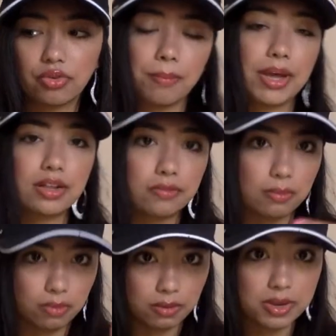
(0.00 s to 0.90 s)
from my
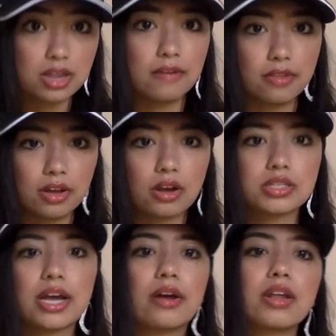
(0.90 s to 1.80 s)
from where we live, like our
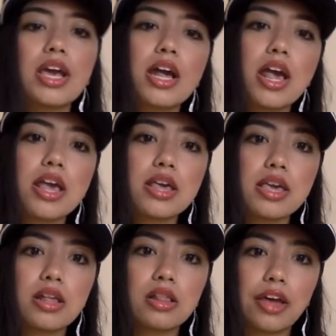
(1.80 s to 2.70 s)
town.
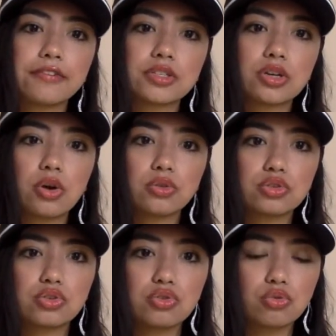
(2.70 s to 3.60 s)
He left to go
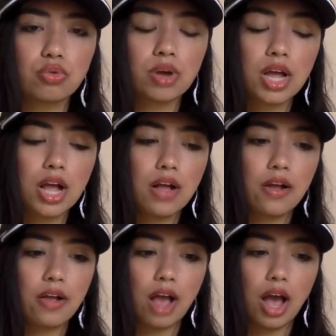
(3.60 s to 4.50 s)
to
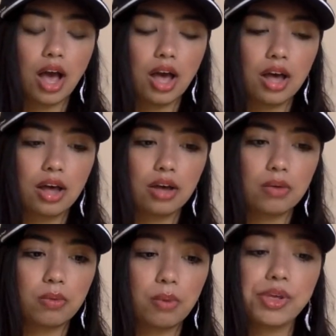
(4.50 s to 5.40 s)
uh,
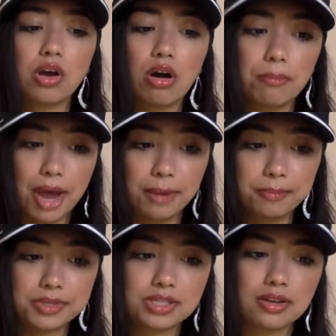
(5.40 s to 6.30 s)
what we call
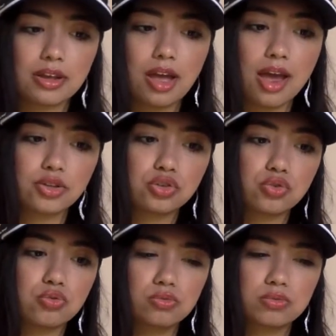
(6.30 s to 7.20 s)
MEPS.
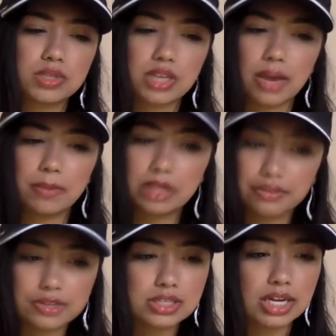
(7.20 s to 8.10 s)
To, I believe
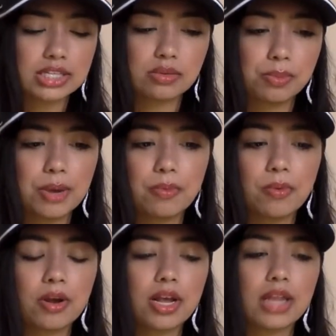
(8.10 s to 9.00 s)
he signed some
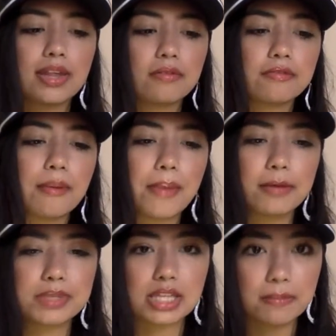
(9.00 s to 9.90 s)
paperwork, and then from
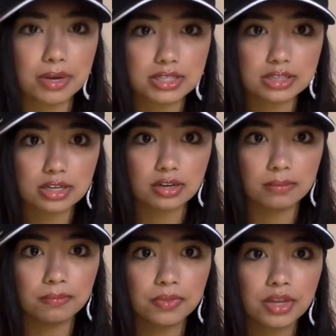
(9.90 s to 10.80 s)
MEPS they bussed
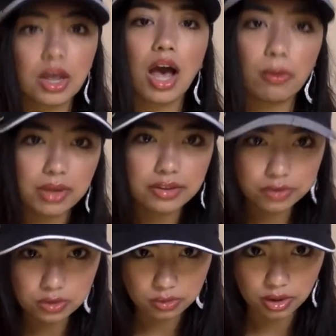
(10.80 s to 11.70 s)
him. We live
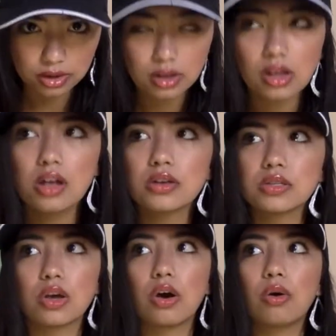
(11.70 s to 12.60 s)
in New York,
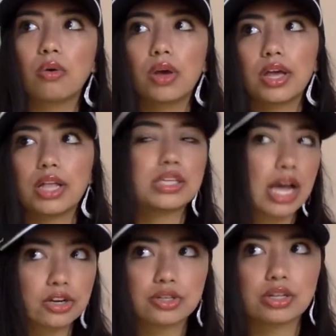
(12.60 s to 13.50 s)
so it's
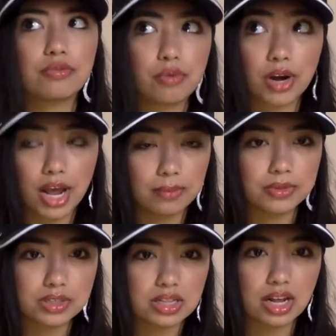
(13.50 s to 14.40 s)
actually Fort
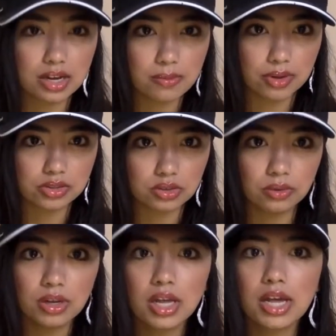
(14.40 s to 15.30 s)
Hamilton that he went
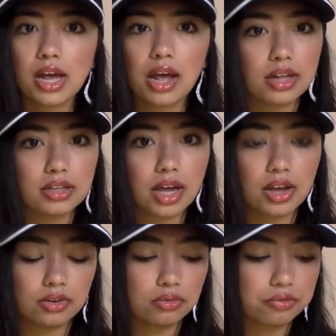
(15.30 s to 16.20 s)
to. And
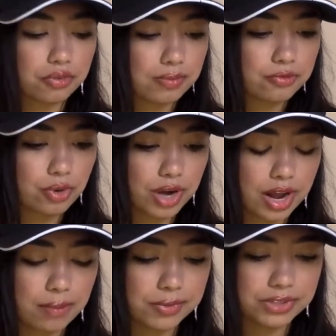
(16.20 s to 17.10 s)
then from Fort
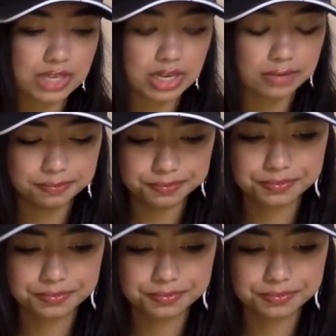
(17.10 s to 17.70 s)
Hamilton,